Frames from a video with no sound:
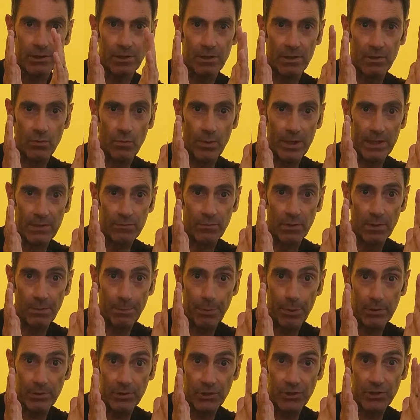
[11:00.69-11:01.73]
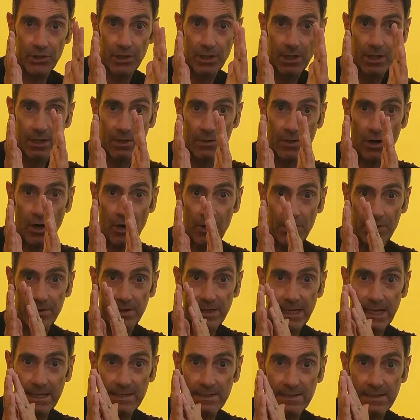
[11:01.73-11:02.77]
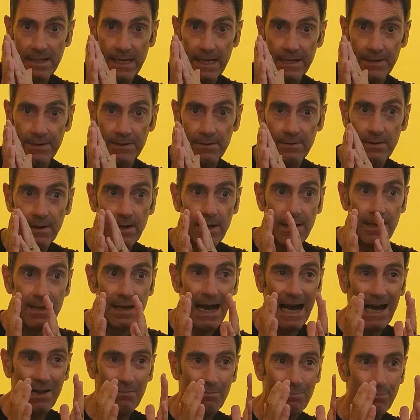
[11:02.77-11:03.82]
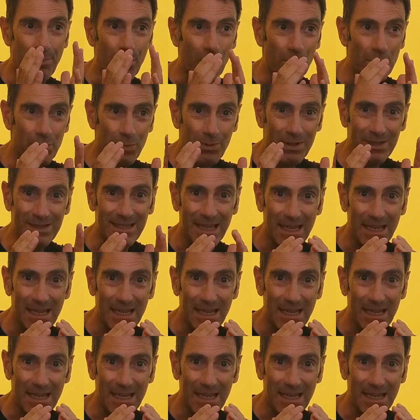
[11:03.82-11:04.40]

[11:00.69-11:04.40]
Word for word: or the wind will push the outer against the inner, and both will